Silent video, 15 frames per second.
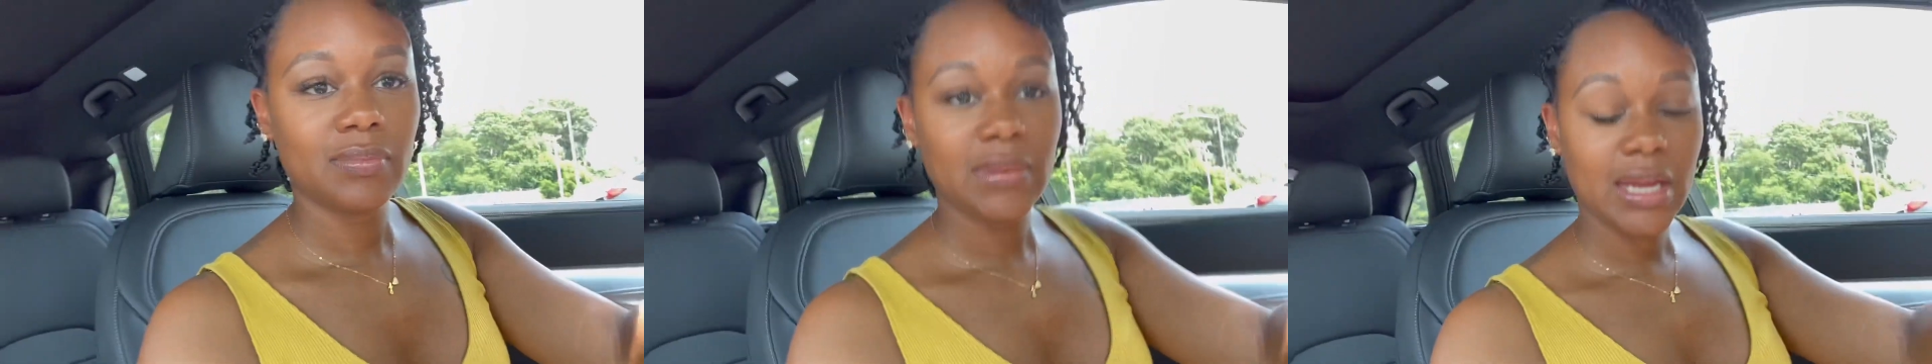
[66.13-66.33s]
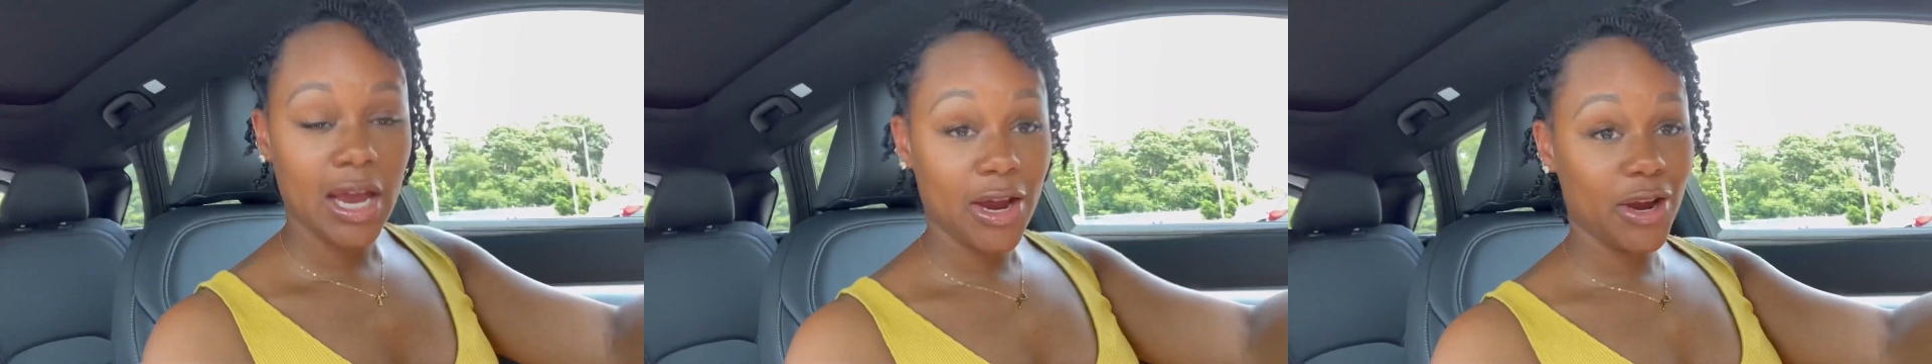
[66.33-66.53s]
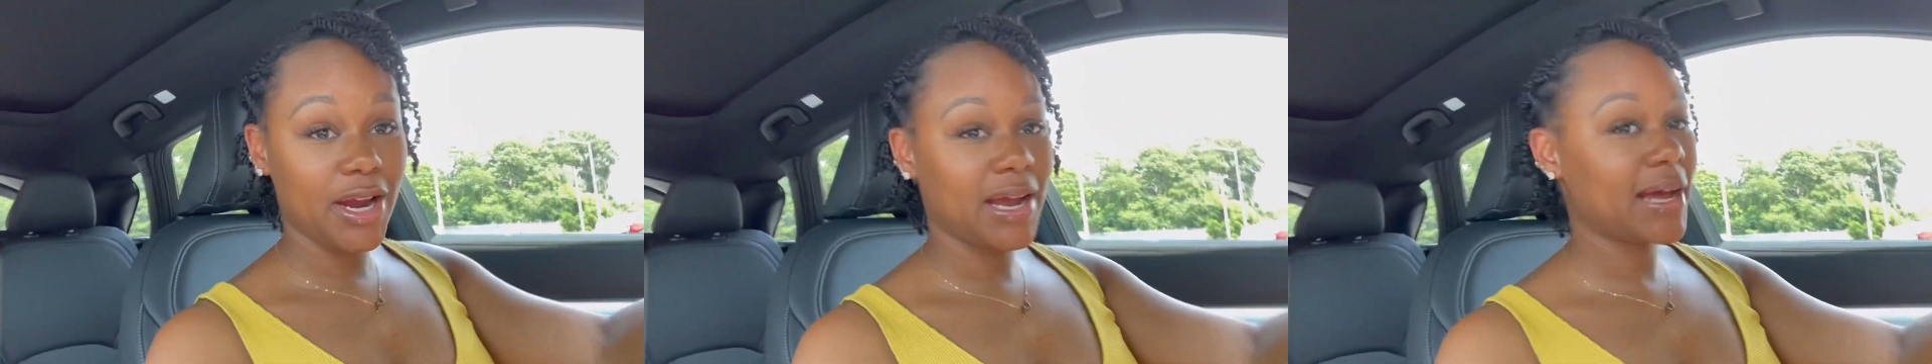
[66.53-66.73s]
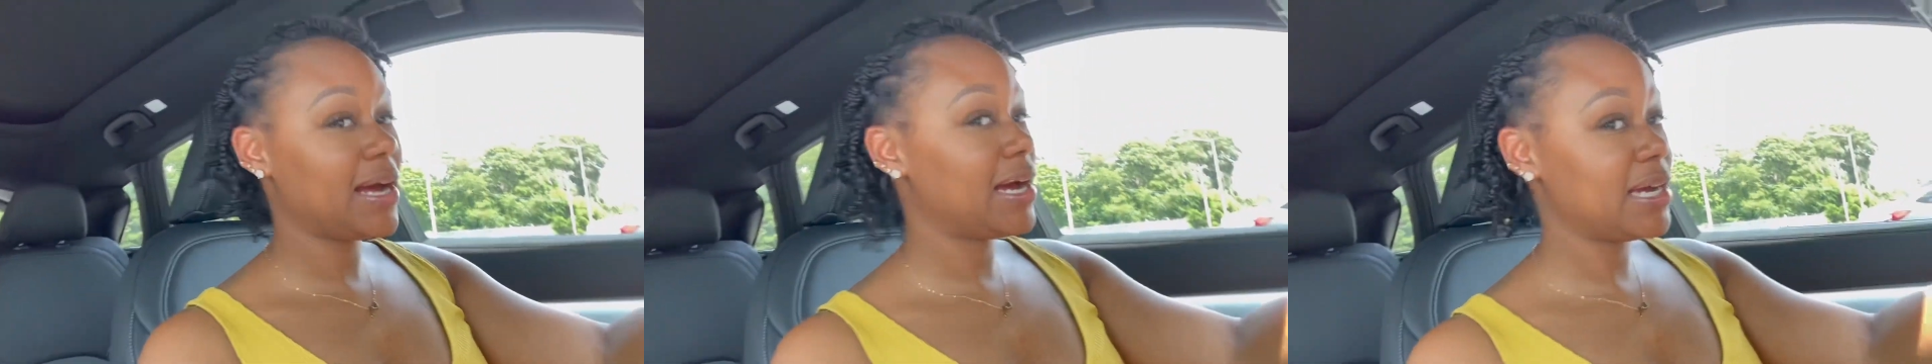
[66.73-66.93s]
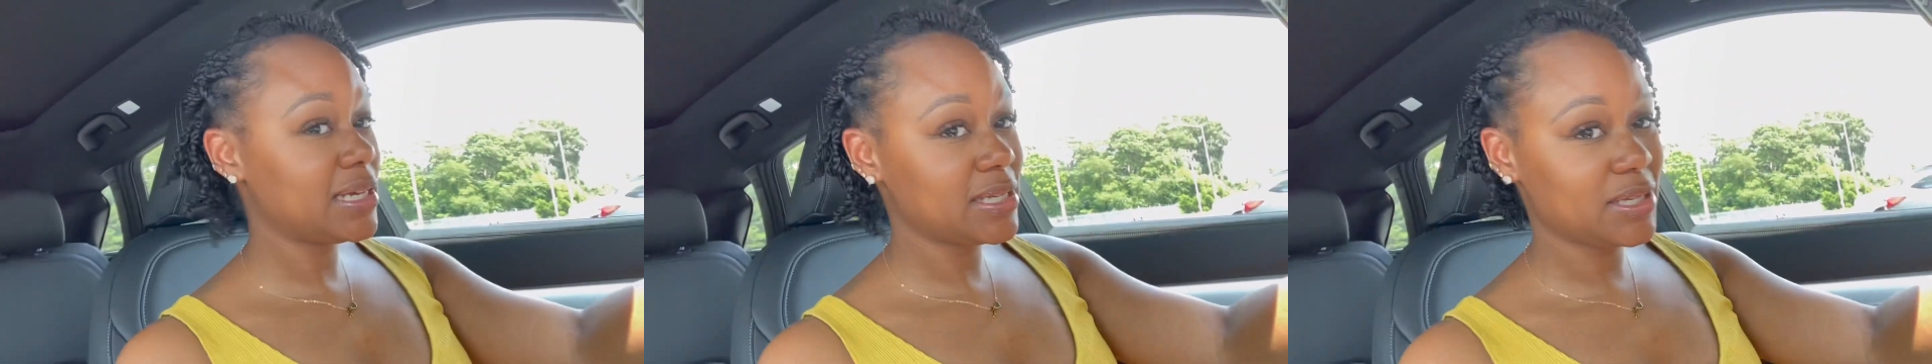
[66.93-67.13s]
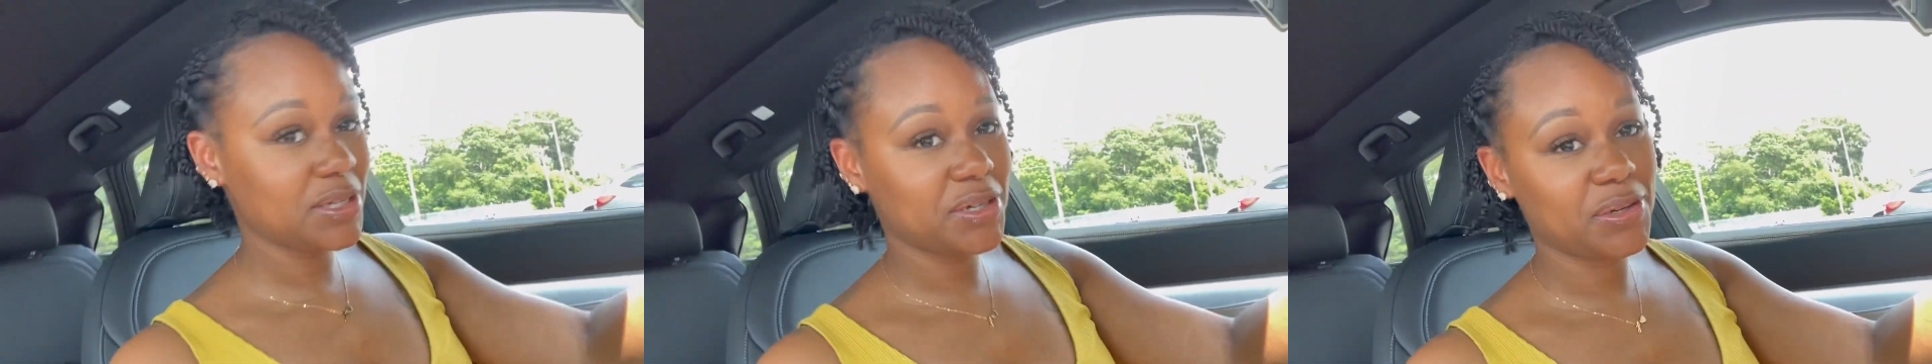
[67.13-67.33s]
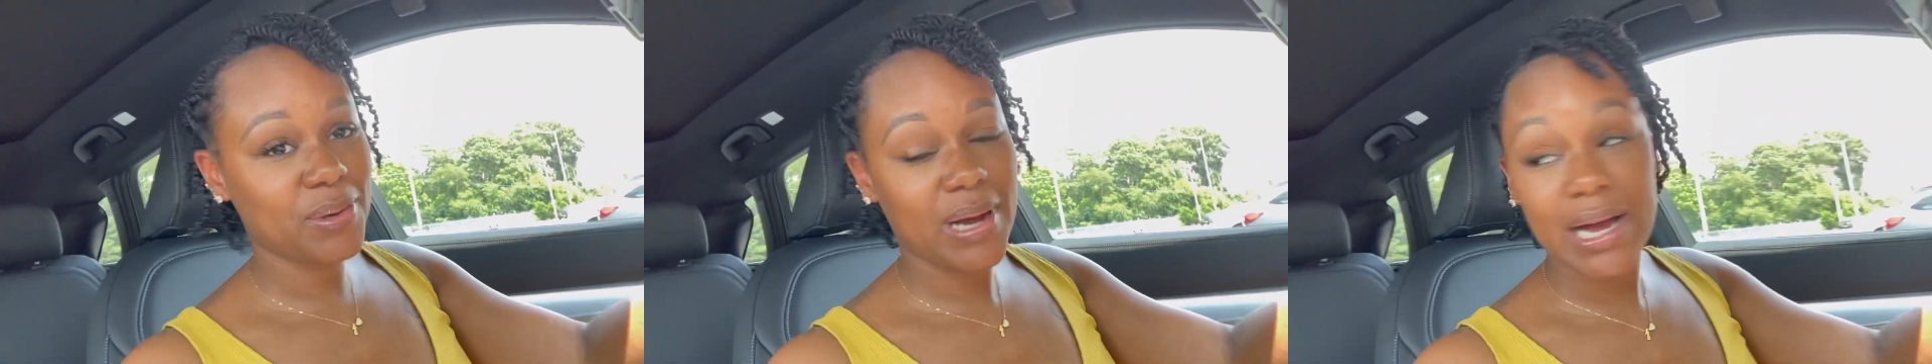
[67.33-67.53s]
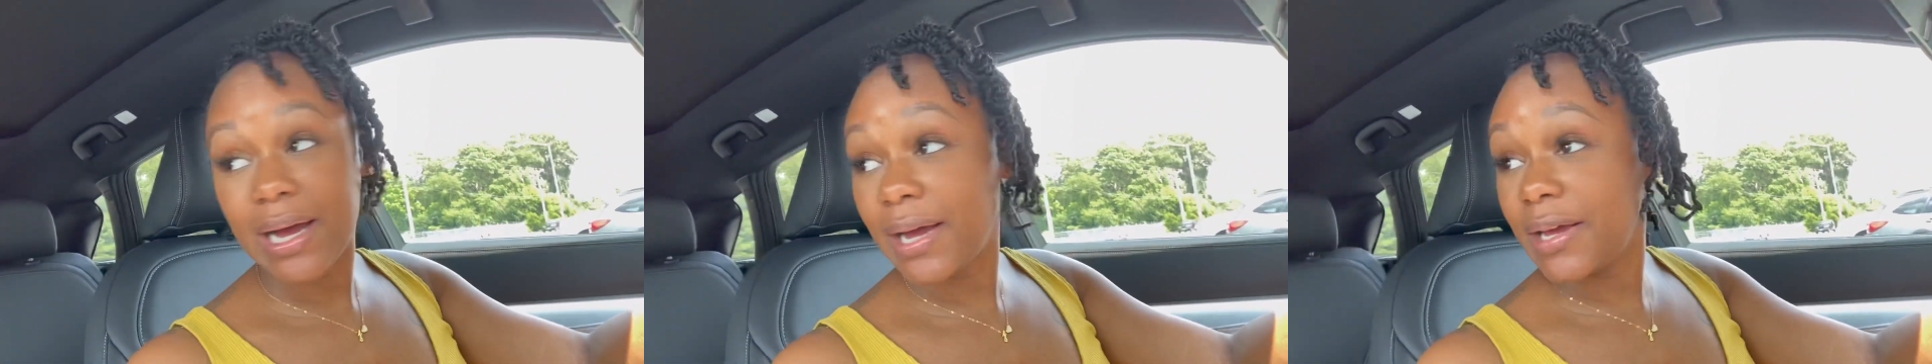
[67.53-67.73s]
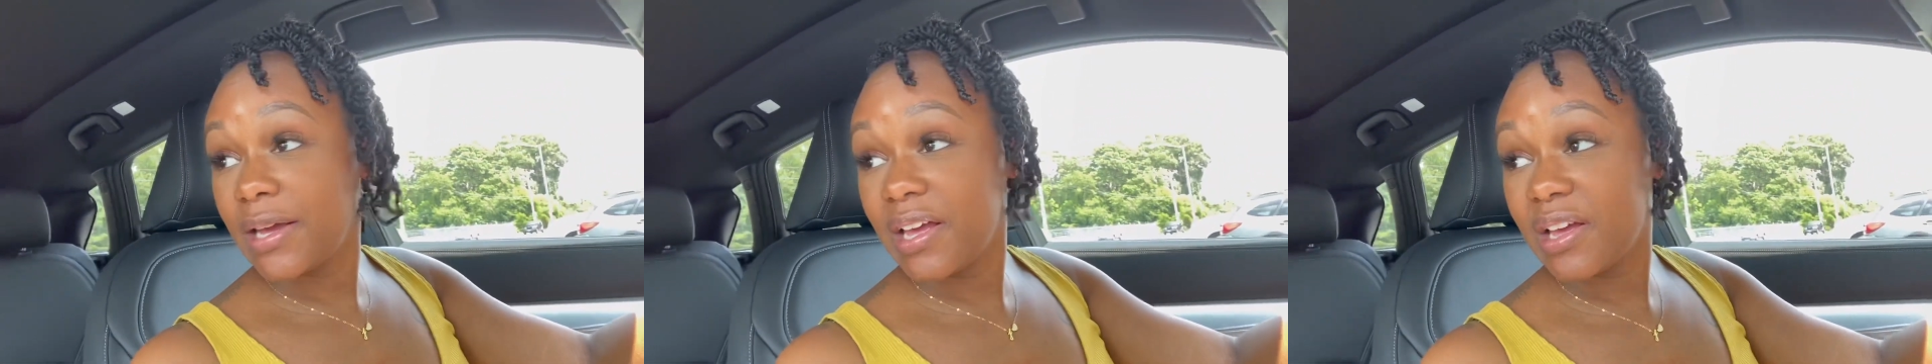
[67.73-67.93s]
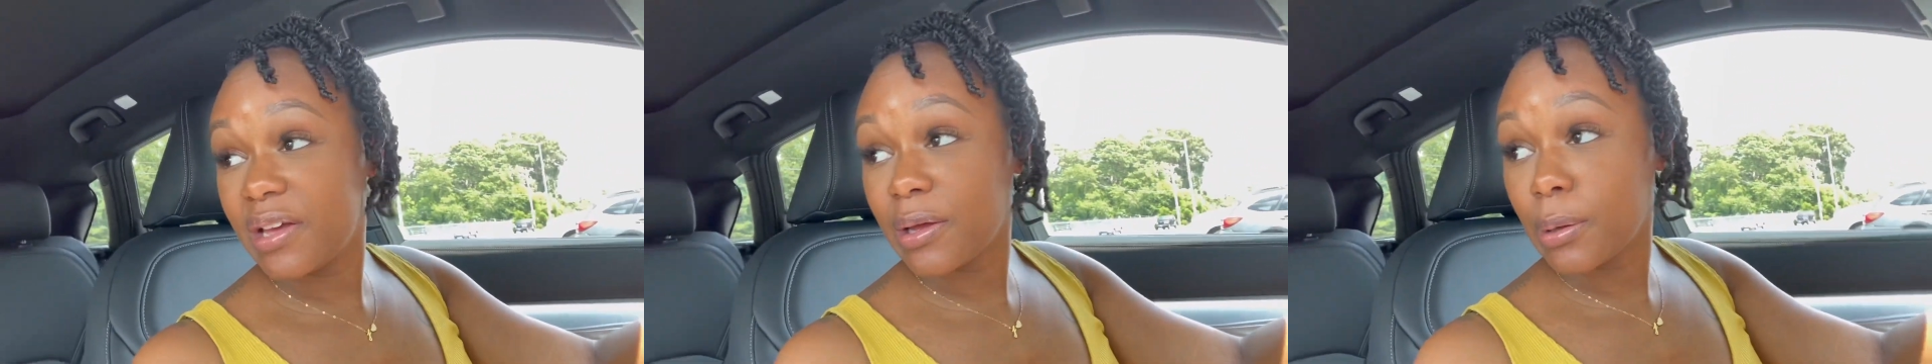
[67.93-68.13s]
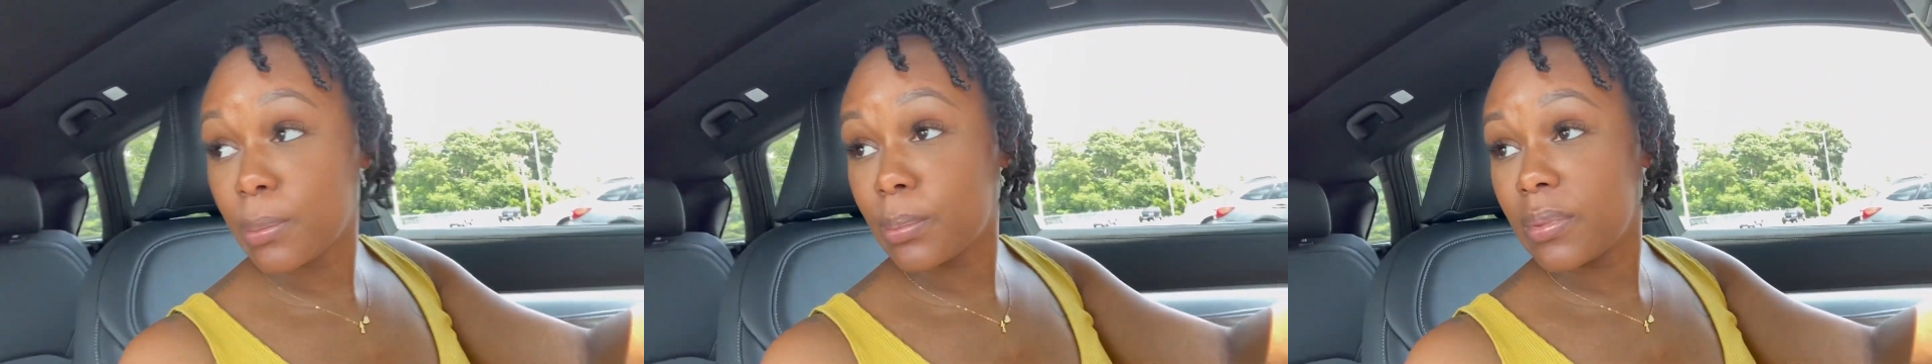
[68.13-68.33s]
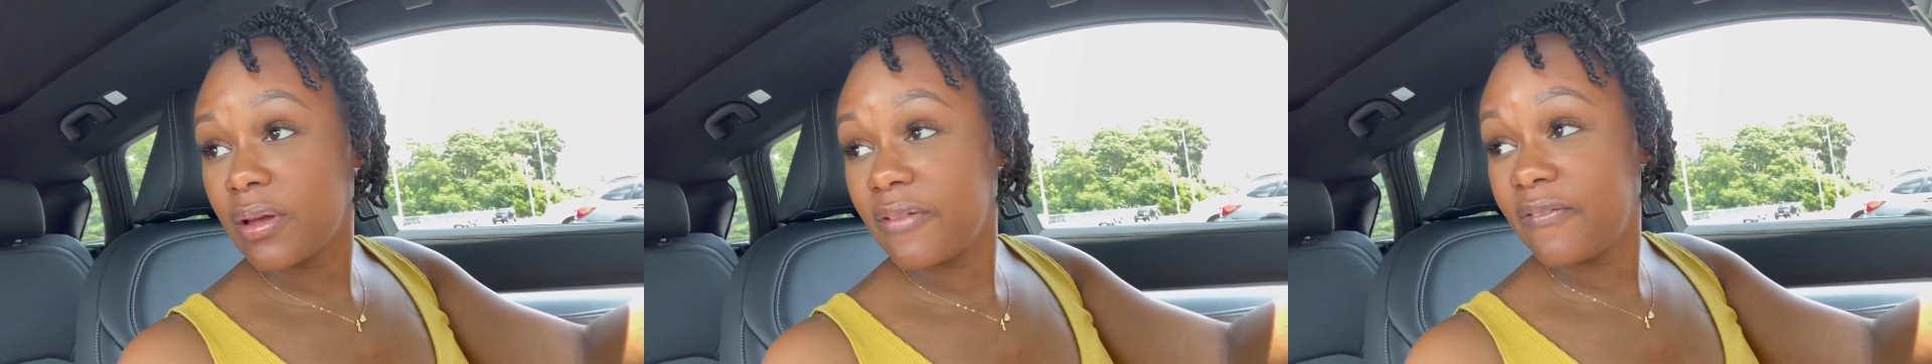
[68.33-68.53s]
Alright guys, so I am